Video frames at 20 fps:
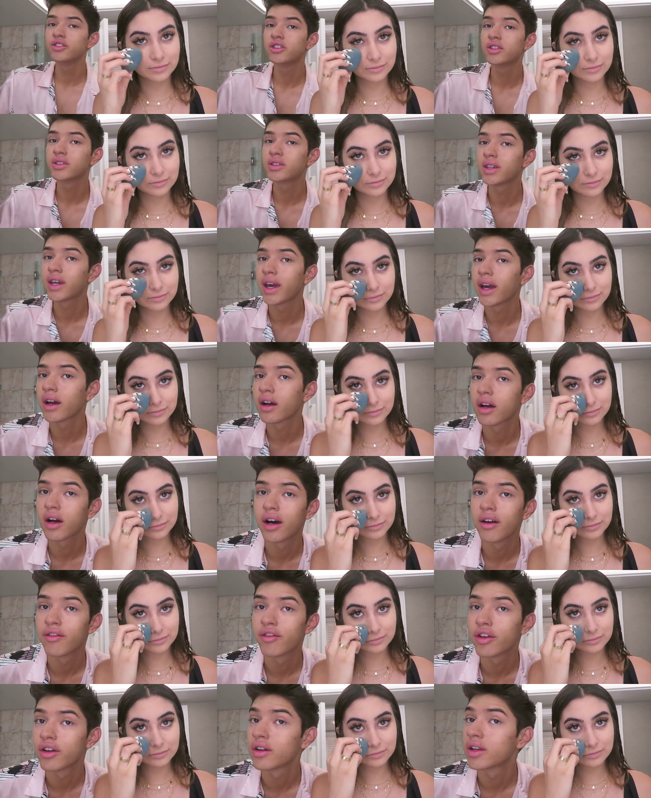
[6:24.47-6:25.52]
Speaker 1: you just can't
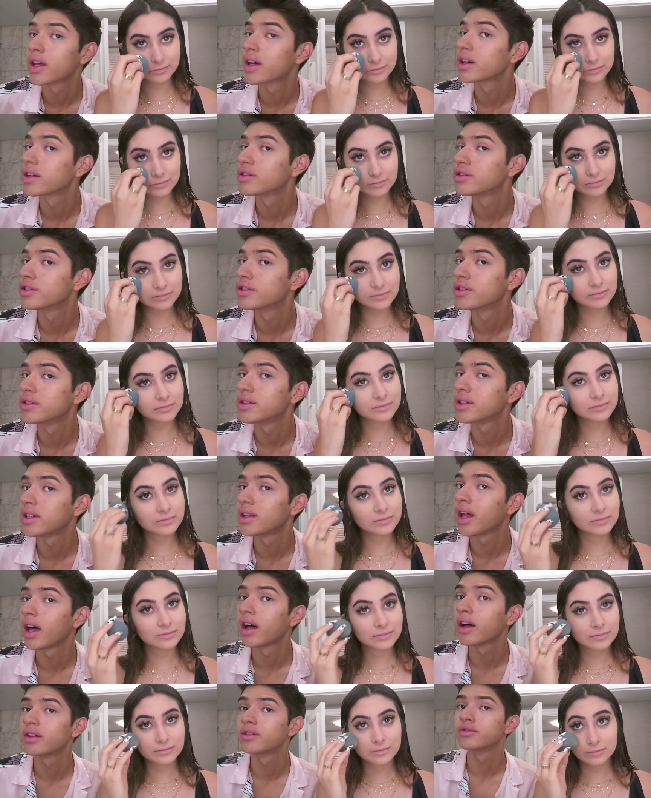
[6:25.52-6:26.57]
cover, like, do you see
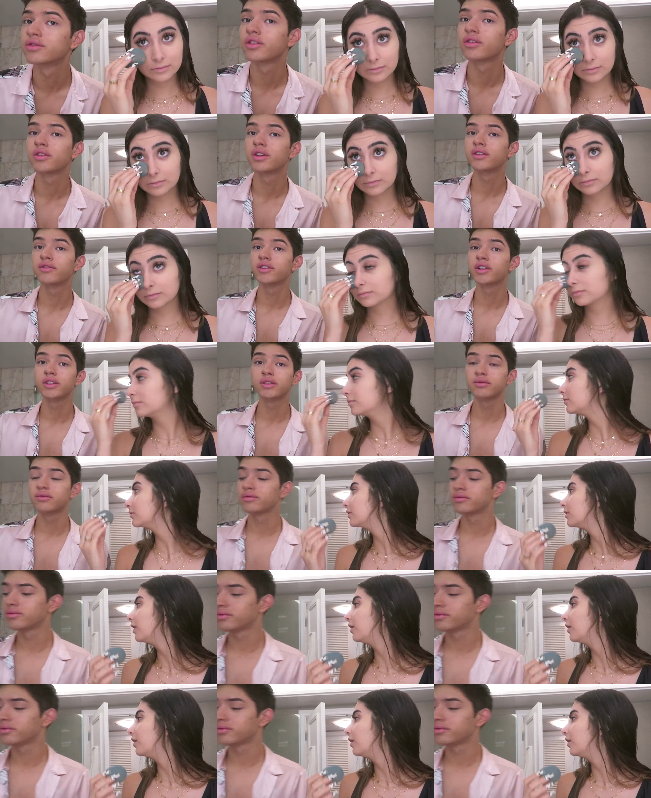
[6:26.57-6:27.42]
that? Don't even.